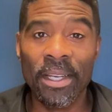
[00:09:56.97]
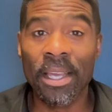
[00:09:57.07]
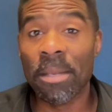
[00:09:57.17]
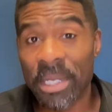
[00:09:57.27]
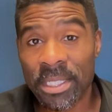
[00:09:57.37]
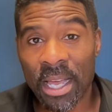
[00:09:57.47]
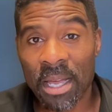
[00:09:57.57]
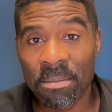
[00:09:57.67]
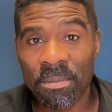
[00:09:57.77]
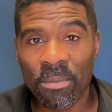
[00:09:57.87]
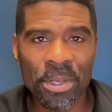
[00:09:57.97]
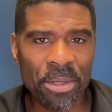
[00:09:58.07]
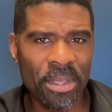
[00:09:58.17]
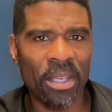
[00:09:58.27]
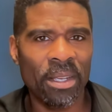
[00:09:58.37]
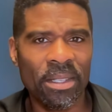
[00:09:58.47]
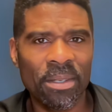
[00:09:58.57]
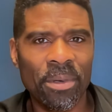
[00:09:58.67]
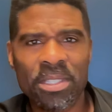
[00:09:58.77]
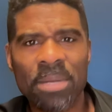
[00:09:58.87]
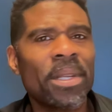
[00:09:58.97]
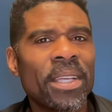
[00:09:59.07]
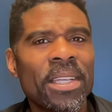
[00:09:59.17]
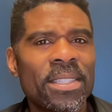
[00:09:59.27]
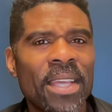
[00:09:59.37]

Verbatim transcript: In the meantime, what do you think? What are some of the things